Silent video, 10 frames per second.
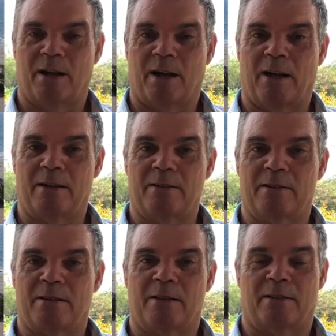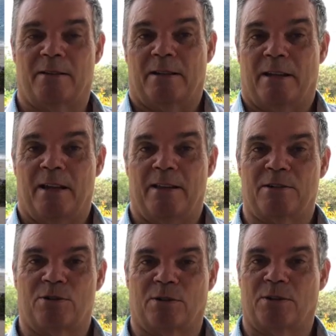And again,
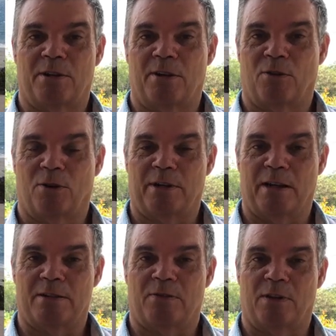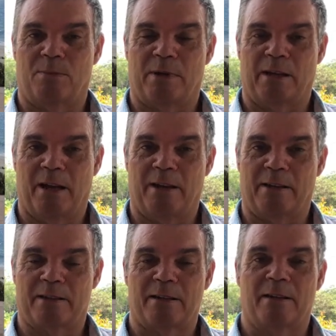that took 3 or 4 days for them to get
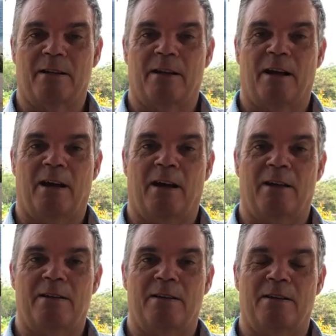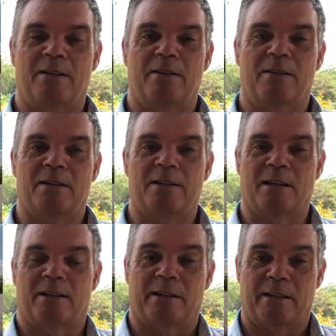it. And they
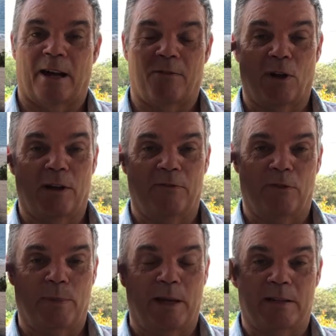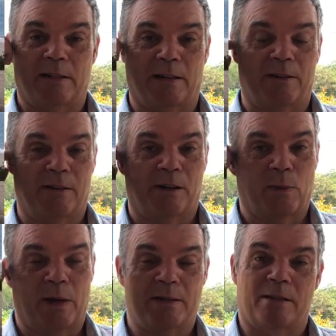still didn't have all the information that they
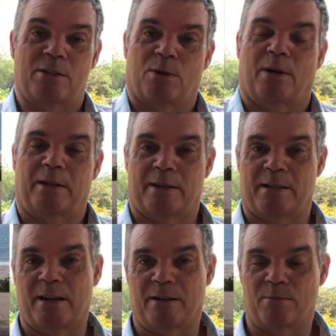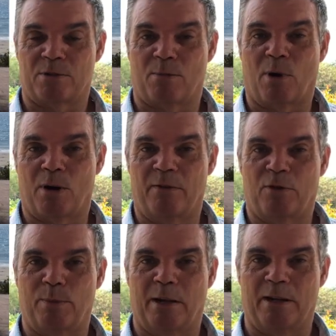requested, so I had to send them some more
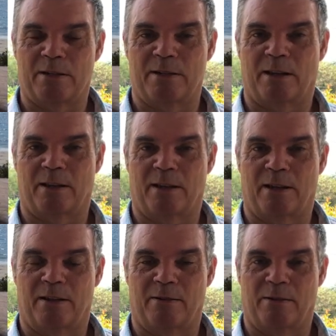information that they